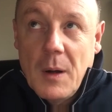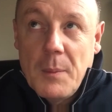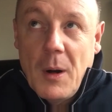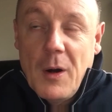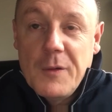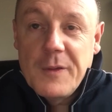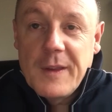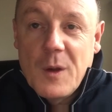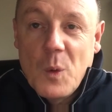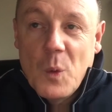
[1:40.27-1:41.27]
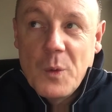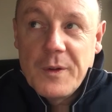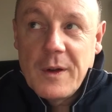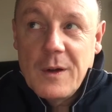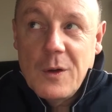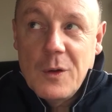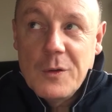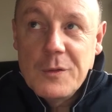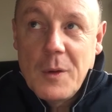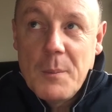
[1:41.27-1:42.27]
part of the order
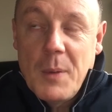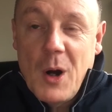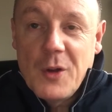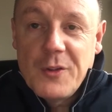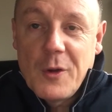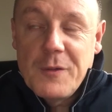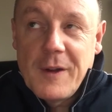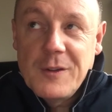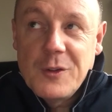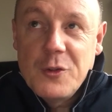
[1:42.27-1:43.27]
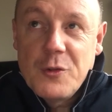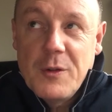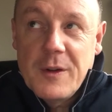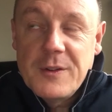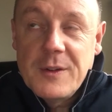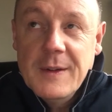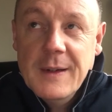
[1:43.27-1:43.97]
of bards, ovates and druids.